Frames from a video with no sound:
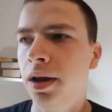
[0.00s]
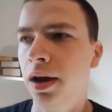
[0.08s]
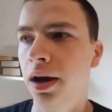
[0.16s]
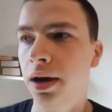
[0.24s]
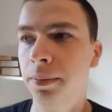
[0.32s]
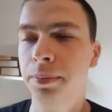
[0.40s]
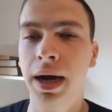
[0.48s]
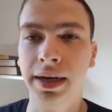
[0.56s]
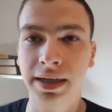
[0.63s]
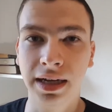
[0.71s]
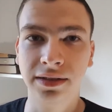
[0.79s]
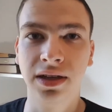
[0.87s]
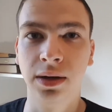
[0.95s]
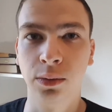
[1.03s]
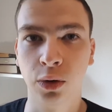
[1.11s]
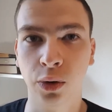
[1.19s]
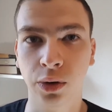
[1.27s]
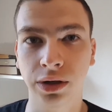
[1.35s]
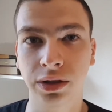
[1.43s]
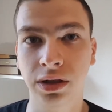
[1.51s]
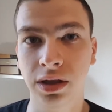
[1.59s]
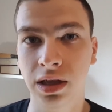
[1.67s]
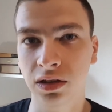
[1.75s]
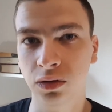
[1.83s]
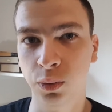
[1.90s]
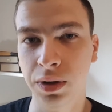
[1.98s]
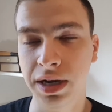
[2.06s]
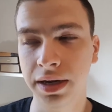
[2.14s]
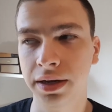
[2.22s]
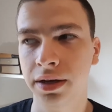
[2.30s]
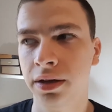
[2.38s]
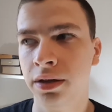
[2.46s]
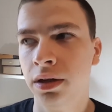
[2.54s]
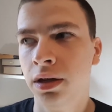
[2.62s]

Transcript: Uh, podcast game record this week.